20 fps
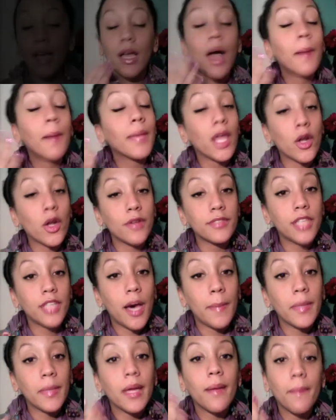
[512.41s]
I'm getting off
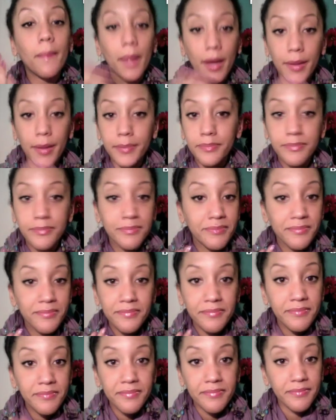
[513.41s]
topic, but
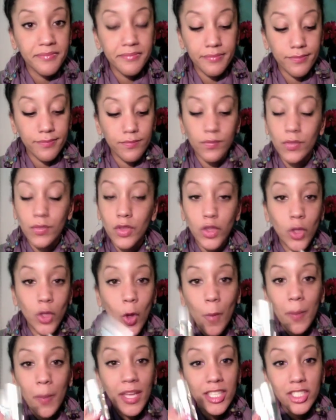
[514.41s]

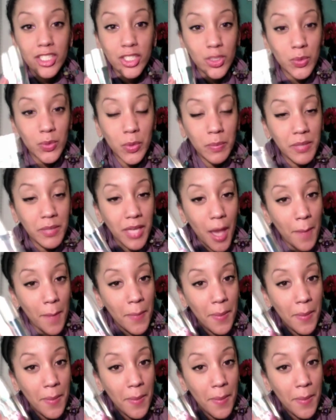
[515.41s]
no pictures will be up